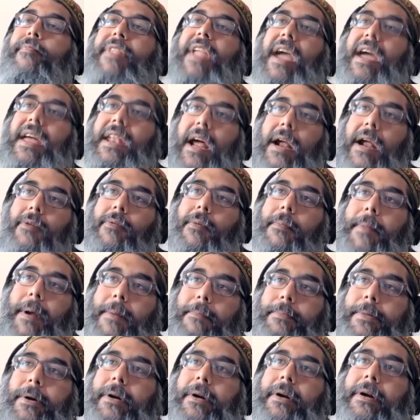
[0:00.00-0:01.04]
And I
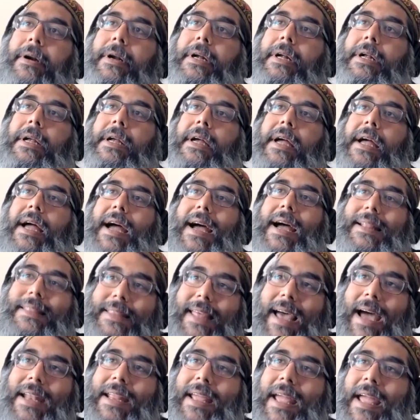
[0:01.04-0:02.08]
remember at
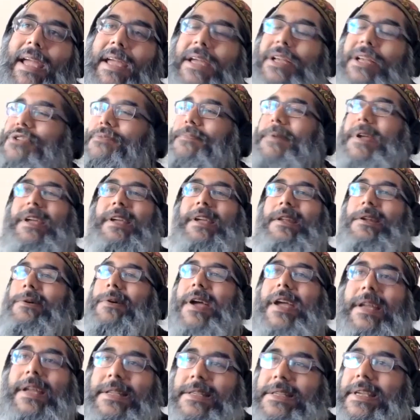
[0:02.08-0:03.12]
that age being, you know,
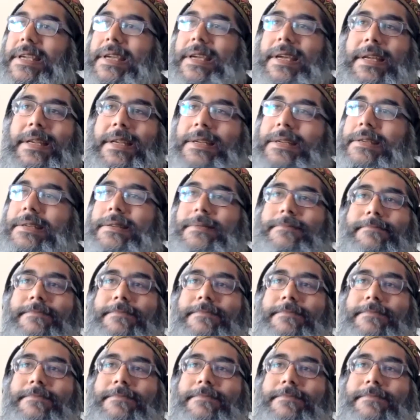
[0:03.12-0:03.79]
18,